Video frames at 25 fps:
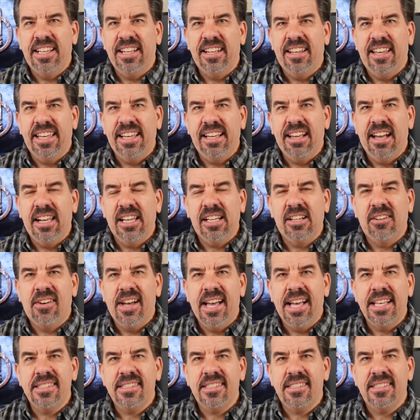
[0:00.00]
And I got a
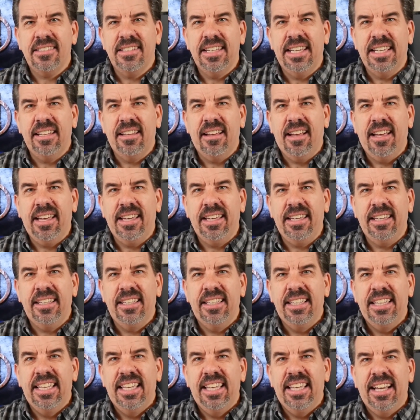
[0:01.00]
glass and I
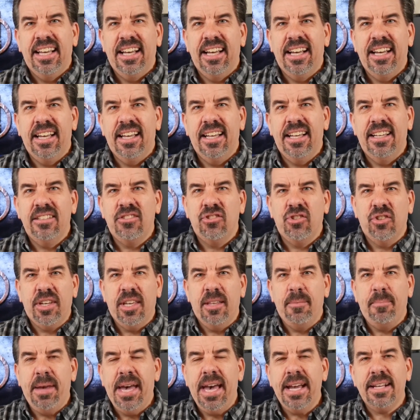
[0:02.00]
uh,
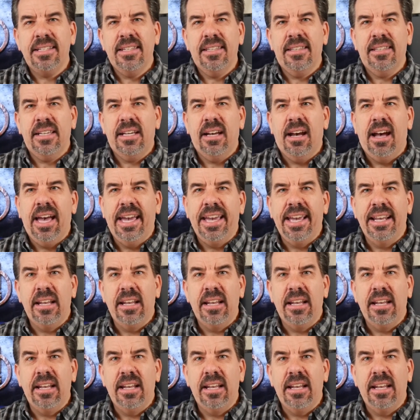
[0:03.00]
took it back to the guy.